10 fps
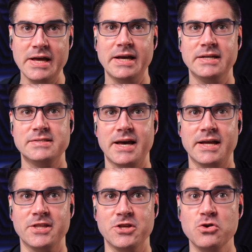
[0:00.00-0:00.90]
is that
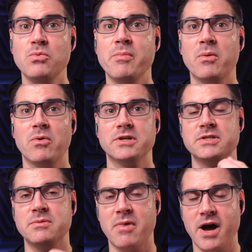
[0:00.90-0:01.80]
you may want to see
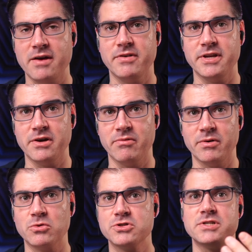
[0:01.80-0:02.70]
my video and
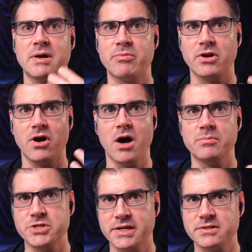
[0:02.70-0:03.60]
we're separate
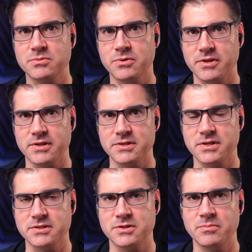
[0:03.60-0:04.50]
objects within the
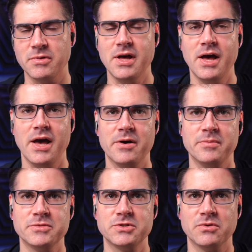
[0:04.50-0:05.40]
system.
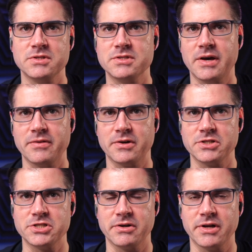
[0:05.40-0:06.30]
So this is how they're going to
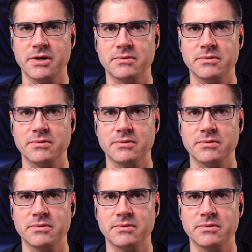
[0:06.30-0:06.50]
share it out.